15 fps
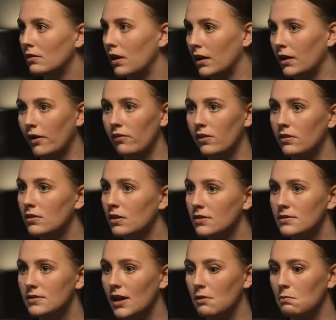like everything's all
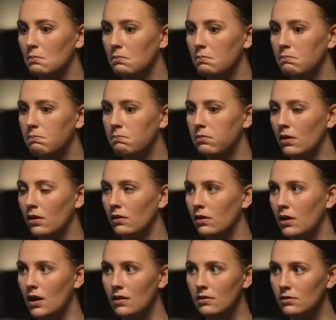the same, but
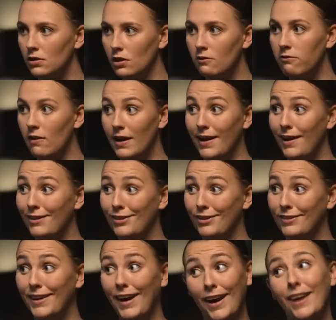there is no
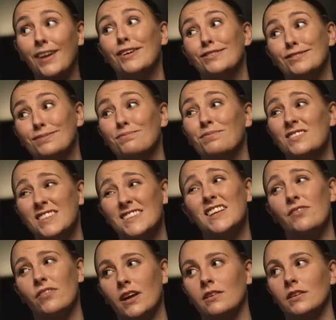financial gain
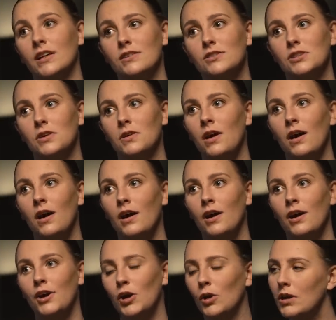significantly. So
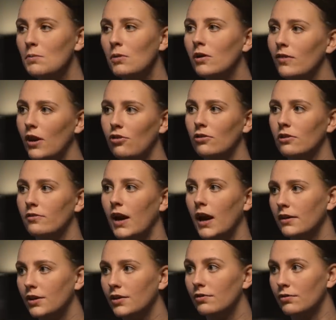your only motivational
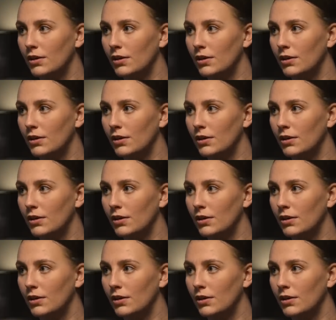factor